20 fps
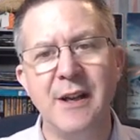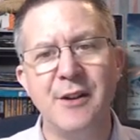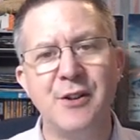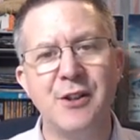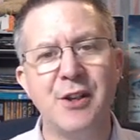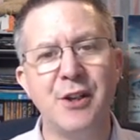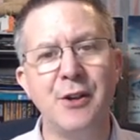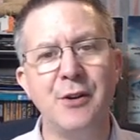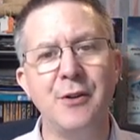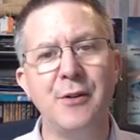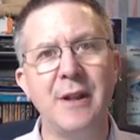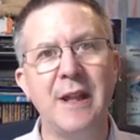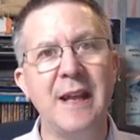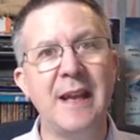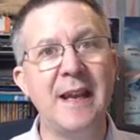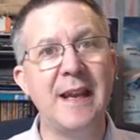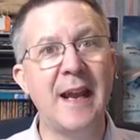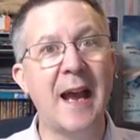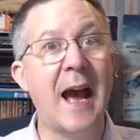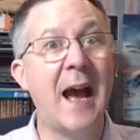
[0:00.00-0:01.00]
to
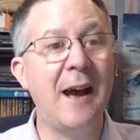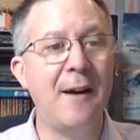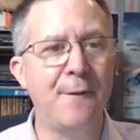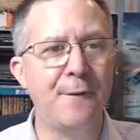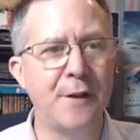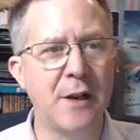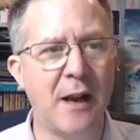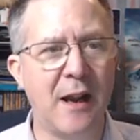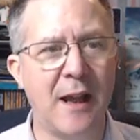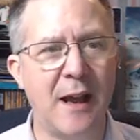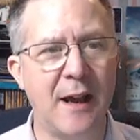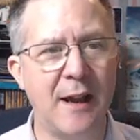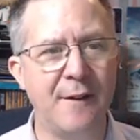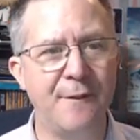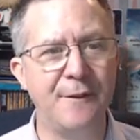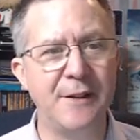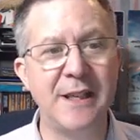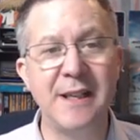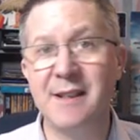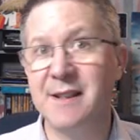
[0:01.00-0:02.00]
the
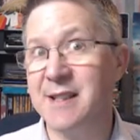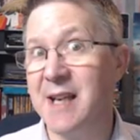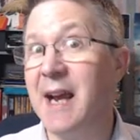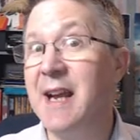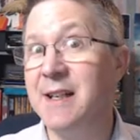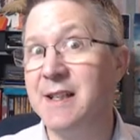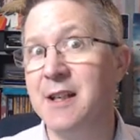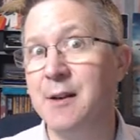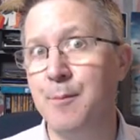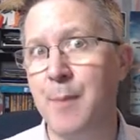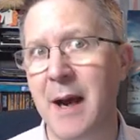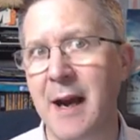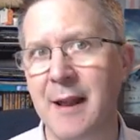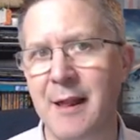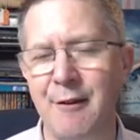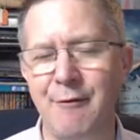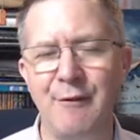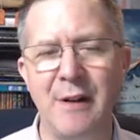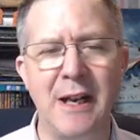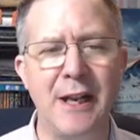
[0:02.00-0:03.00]
afterlife dictated by
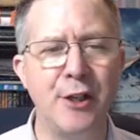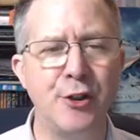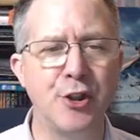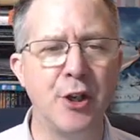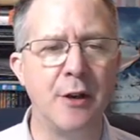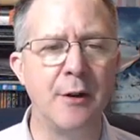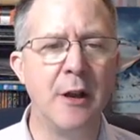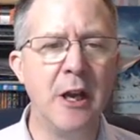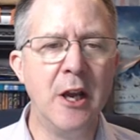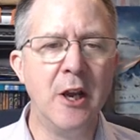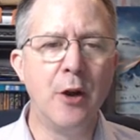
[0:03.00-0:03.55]
the religion,